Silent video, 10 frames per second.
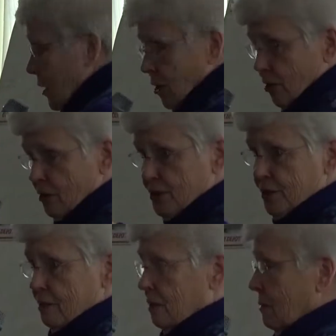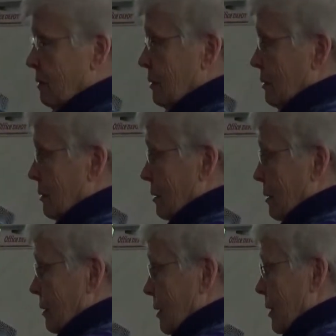Hers,
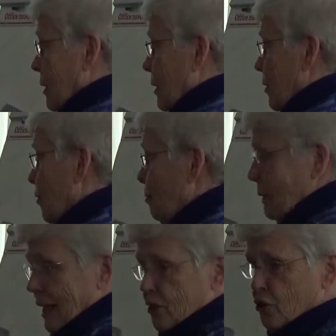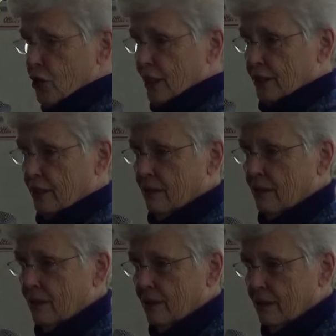they're passionate.
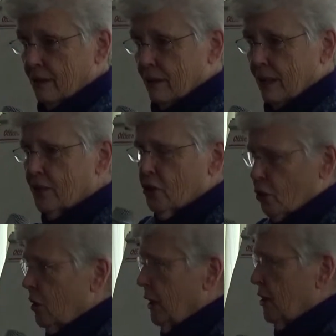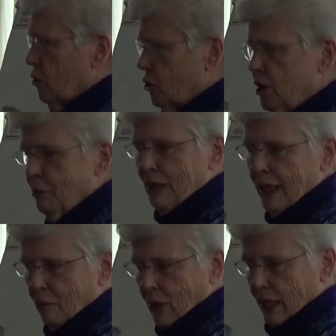It's good. It's good to be
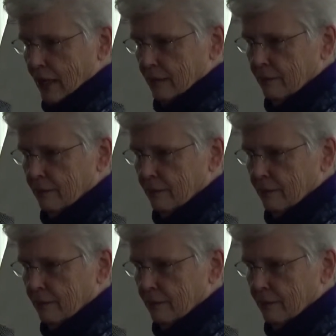that way.